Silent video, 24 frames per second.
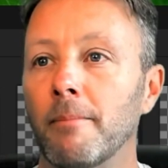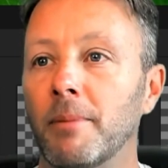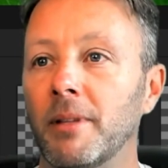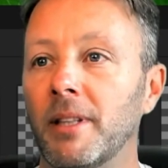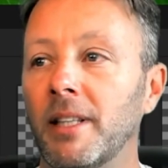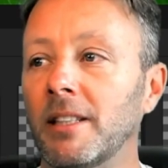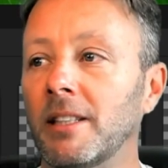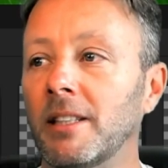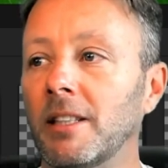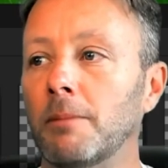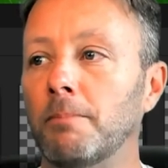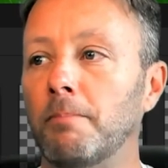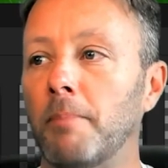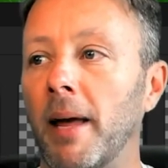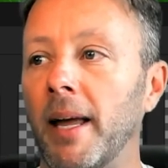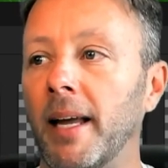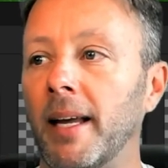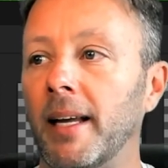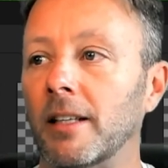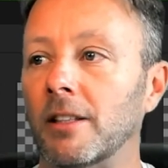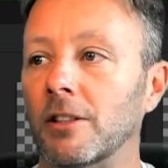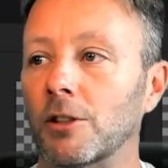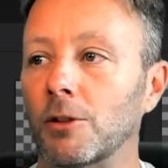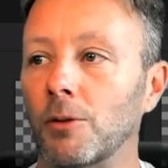but this is
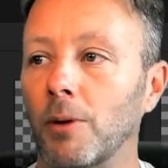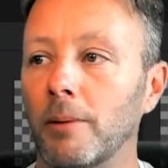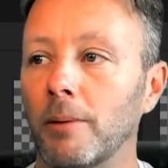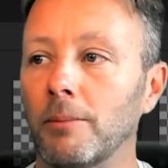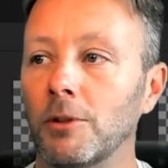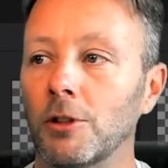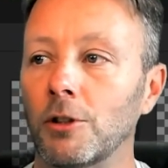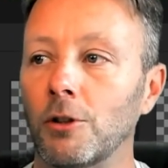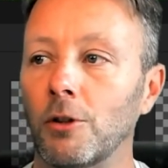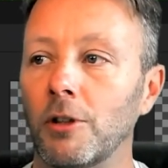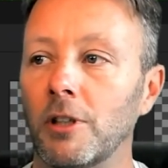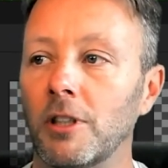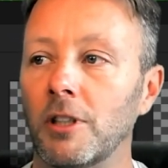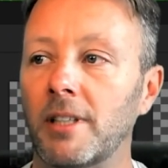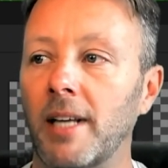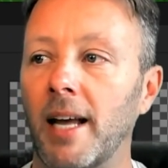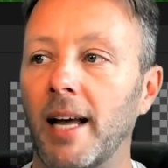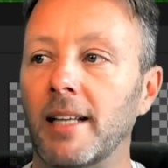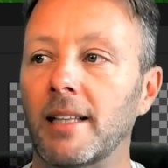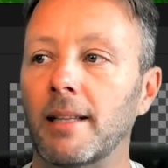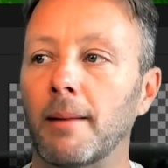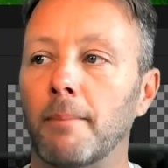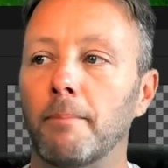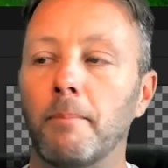bacon. So I'm just going to
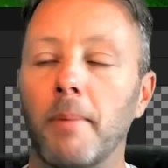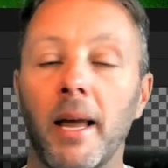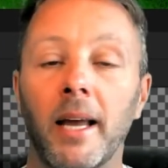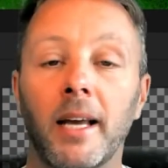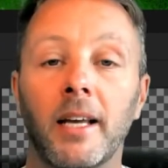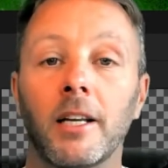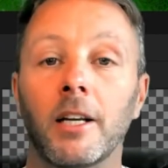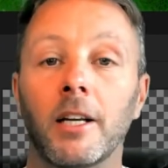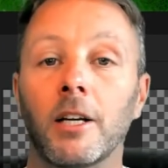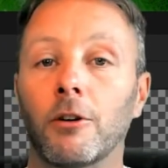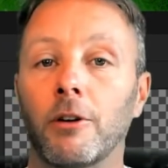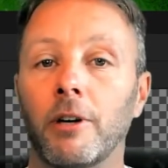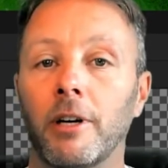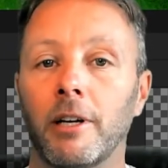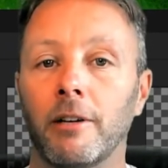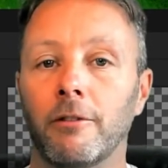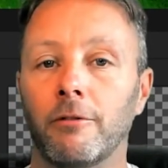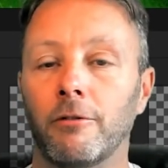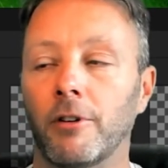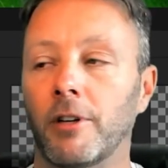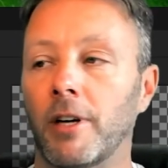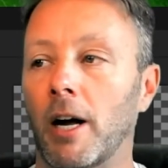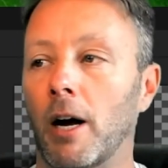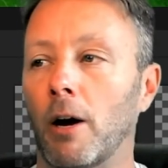tag the bacon
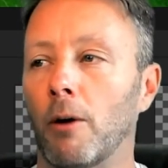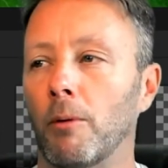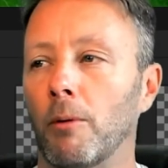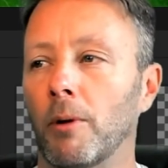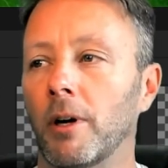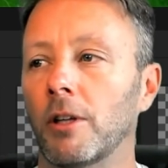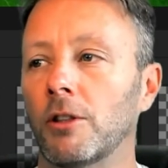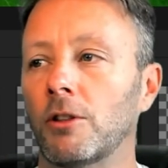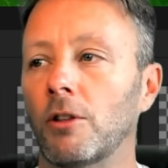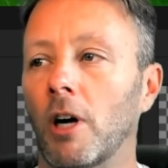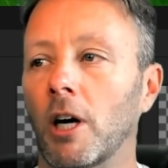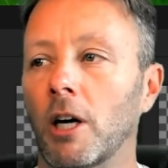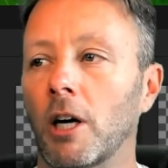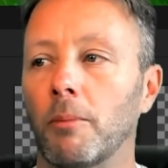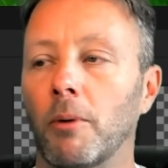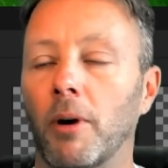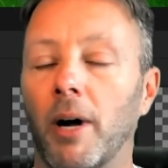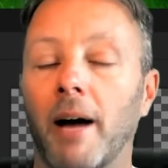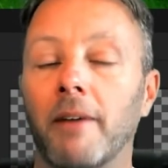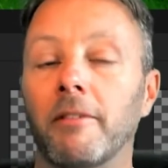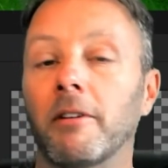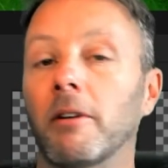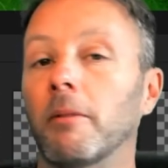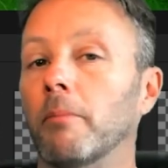ingredient for now. We're going to talk about
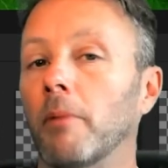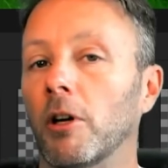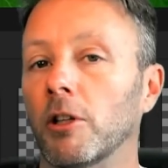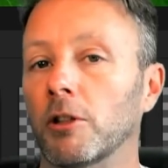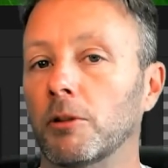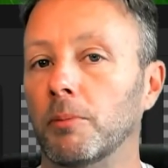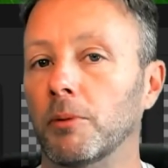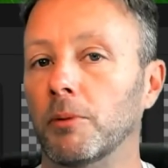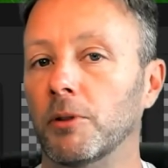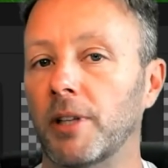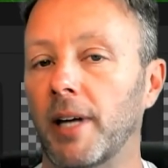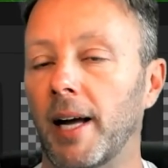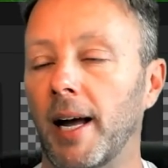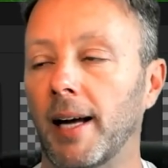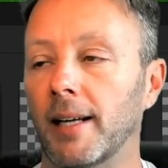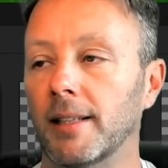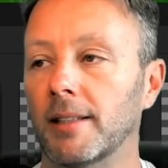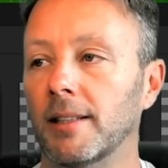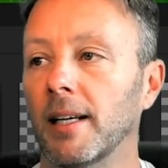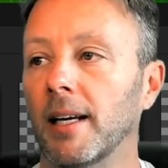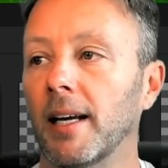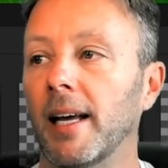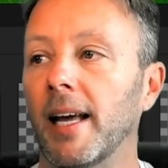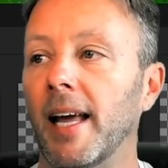having multiple
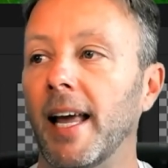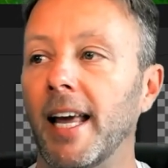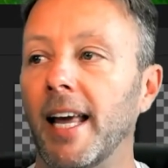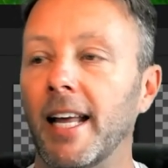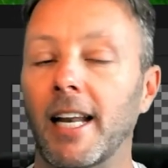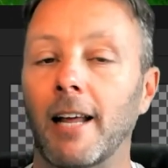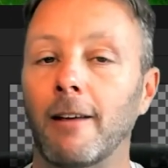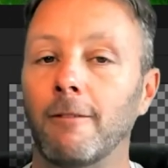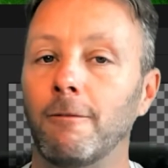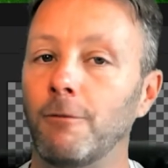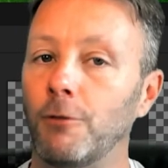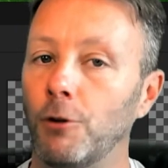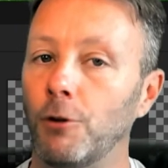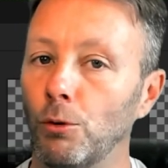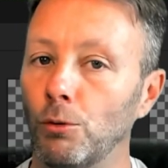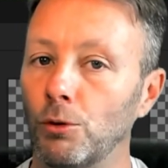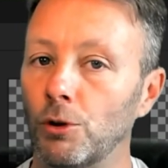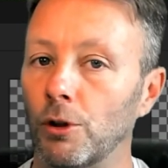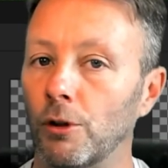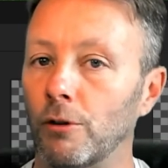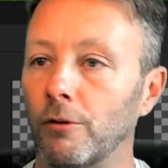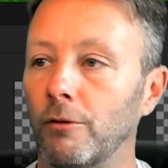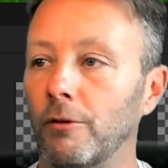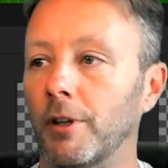tags in a
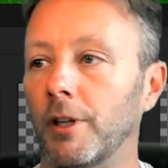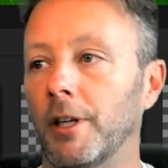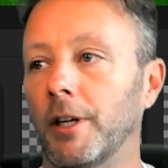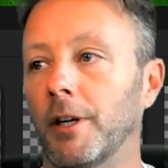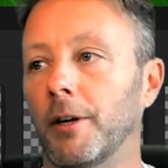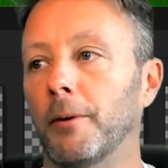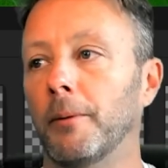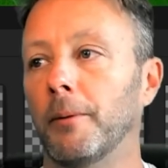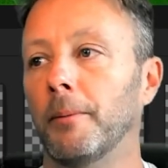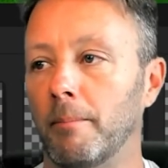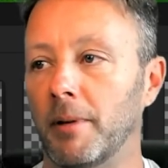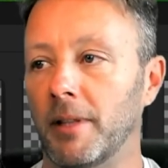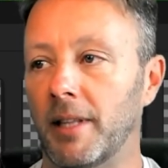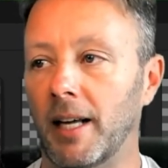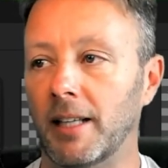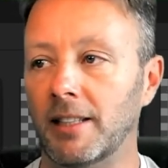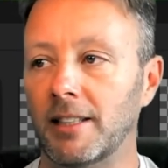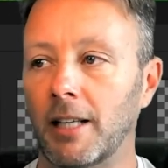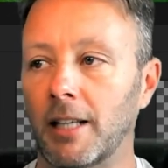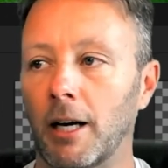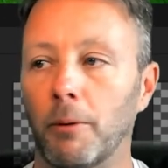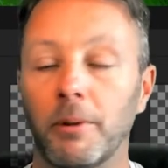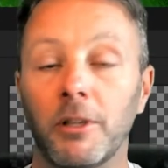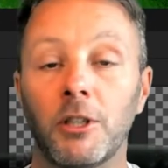future video, but
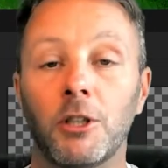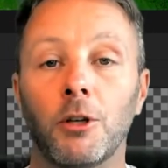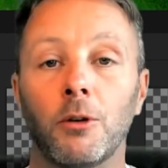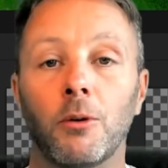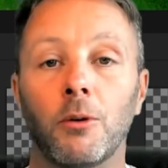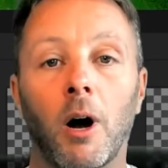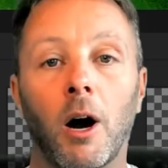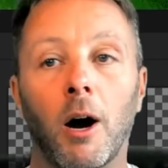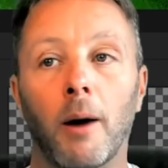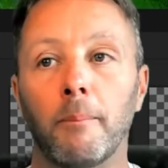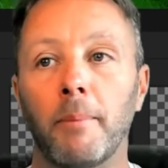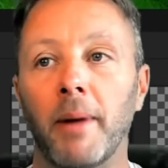that's how we do our